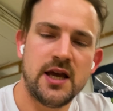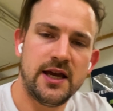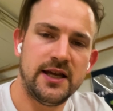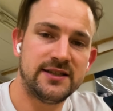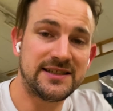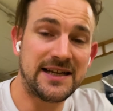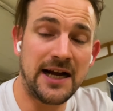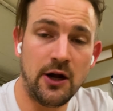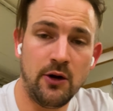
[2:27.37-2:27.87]

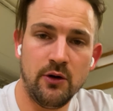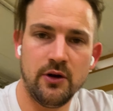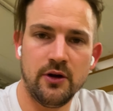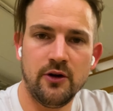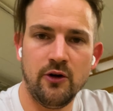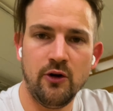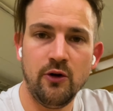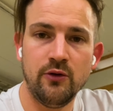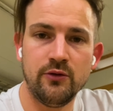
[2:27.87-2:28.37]
It's our
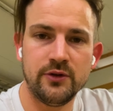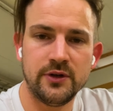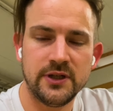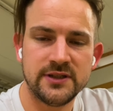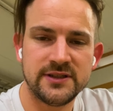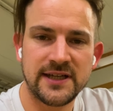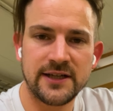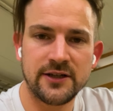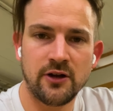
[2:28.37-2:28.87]
own
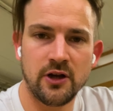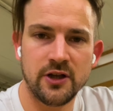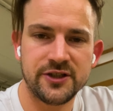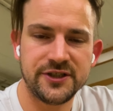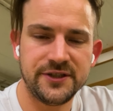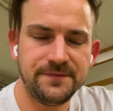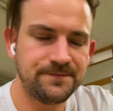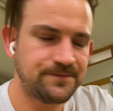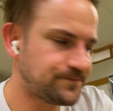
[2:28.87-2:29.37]

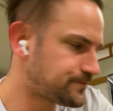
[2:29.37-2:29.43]
technology